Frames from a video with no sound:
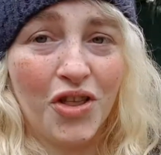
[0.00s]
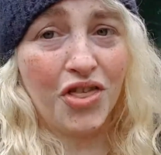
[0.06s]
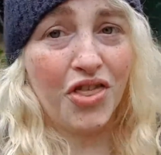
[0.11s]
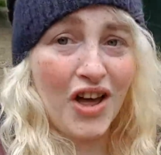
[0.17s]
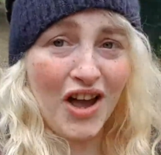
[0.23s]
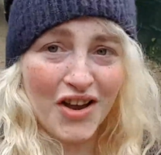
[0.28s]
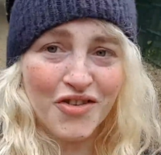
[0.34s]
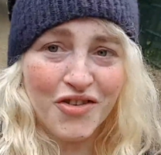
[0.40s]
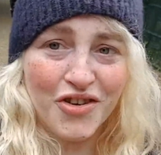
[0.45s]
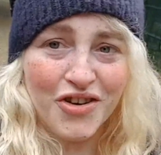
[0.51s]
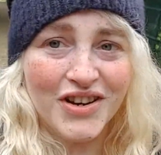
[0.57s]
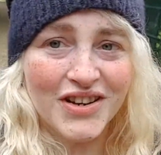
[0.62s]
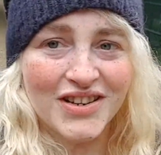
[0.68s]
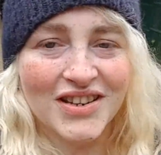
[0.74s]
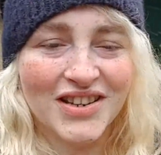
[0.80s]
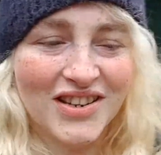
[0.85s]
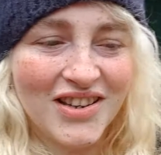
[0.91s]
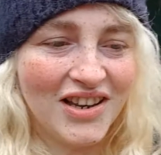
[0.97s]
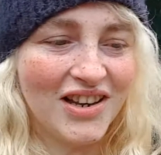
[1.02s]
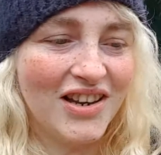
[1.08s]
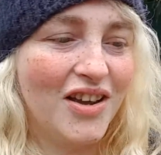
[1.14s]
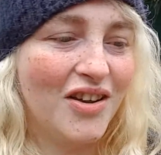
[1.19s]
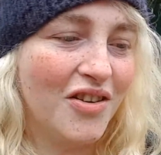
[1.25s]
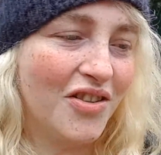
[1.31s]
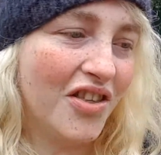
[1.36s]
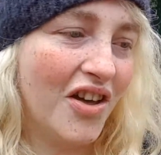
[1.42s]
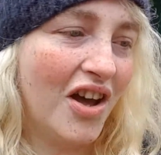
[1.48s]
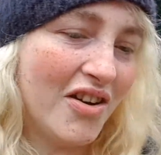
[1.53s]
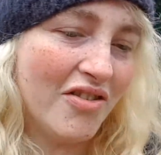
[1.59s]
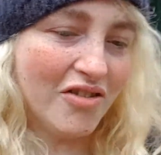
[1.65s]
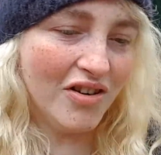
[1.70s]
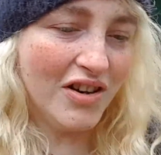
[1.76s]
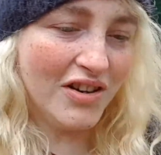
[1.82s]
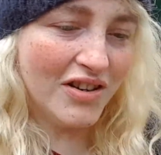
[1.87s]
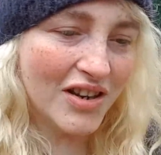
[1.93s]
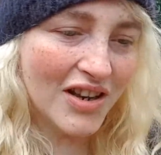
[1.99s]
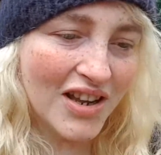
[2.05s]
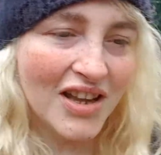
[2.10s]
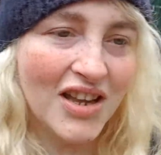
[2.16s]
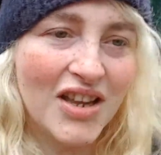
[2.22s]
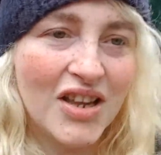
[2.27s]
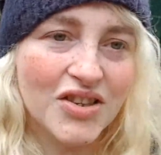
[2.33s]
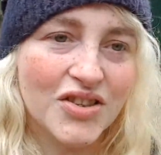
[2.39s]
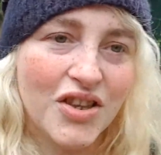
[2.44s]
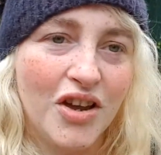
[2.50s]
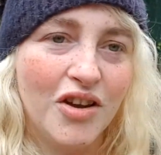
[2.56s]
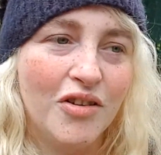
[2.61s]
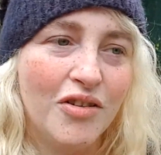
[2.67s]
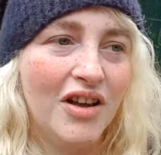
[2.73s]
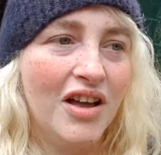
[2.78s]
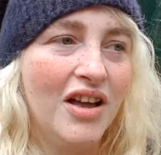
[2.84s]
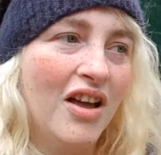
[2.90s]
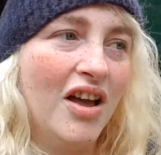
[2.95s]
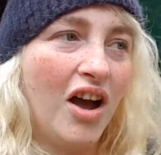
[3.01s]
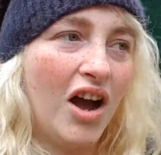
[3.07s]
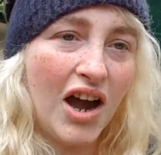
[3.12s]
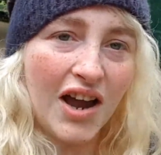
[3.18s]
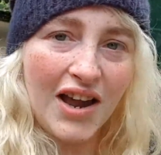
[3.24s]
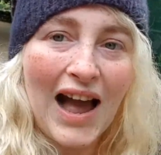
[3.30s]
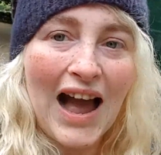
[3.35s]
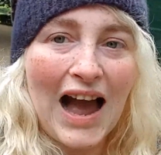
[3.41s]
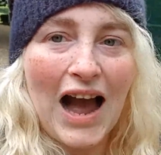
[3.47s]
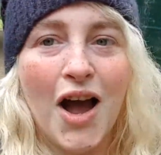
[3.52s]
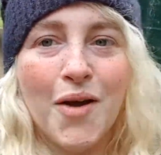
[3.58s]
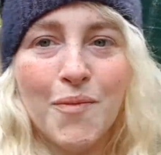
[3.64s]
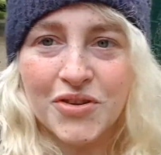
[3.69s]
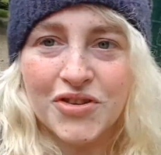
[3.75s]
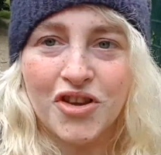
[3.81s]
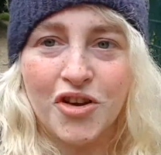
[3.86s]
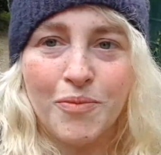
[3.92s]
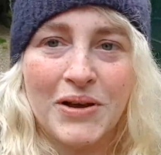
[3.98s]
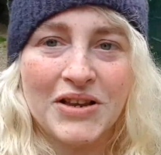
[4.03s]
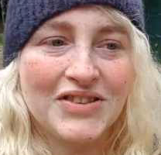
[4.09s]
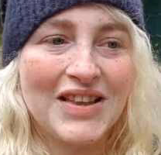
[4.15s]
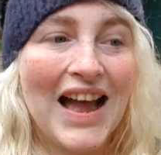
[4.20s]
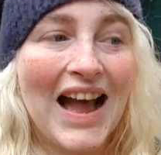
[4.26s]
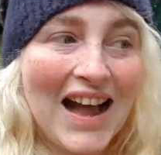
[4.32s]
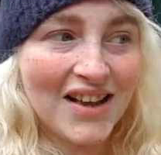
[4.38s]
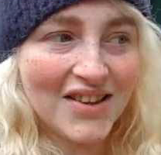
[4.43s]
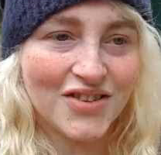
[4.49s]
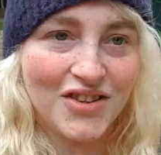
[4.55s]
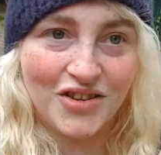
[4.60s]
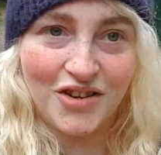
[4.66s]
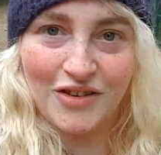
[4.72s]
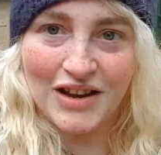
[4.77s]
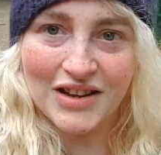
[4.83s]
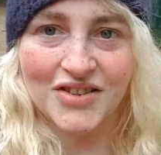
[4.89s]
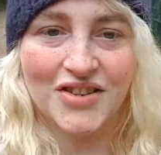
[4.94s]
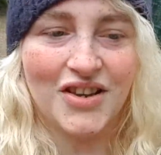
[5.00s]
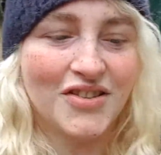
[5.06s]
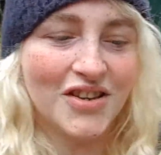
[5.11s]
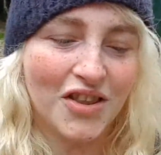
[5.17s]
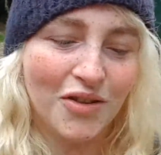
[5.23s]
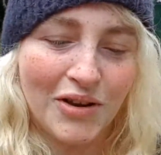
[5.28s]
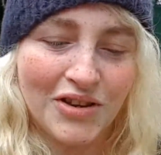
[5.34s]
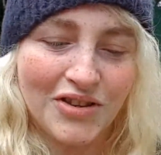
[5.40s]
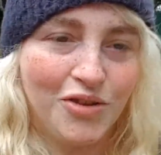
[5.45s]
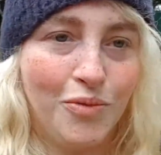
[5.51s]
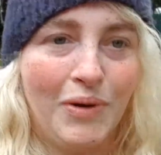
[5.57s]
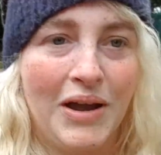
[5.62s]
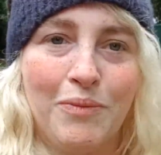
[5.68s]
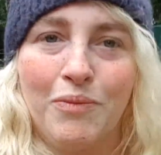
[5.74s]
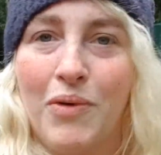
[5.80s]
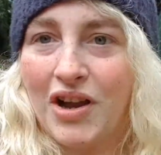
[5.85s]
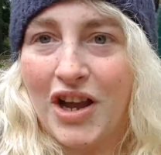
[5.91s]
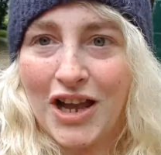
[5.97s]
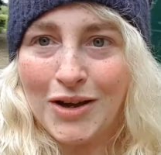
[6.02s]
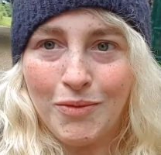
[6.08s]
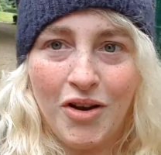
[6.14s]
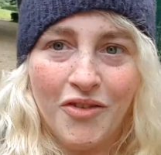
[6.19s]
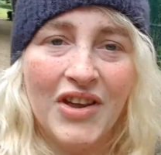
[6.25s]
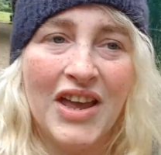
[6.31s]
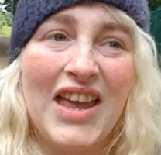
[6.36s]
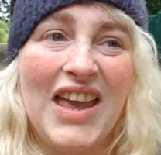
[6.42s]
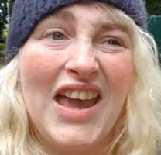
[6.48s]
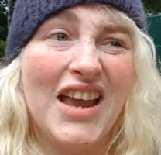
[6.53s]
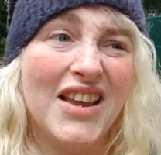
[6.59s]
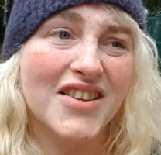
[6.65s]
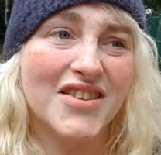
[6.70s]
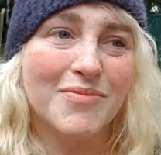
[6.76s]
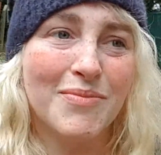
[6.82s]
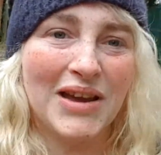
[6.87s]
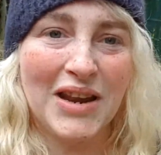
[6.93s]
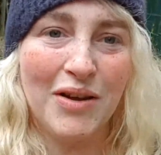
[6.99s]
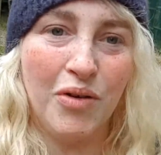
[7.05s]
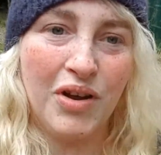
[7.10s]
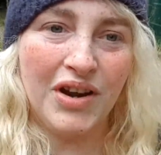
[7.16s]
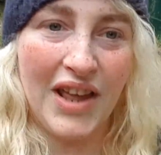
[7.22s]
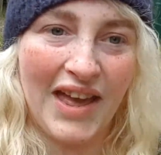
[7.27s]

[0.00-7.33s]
a low thyroid. So I'm the sort of person that has to do exercise, otherwise the weight won't come off. It doesn't matter what I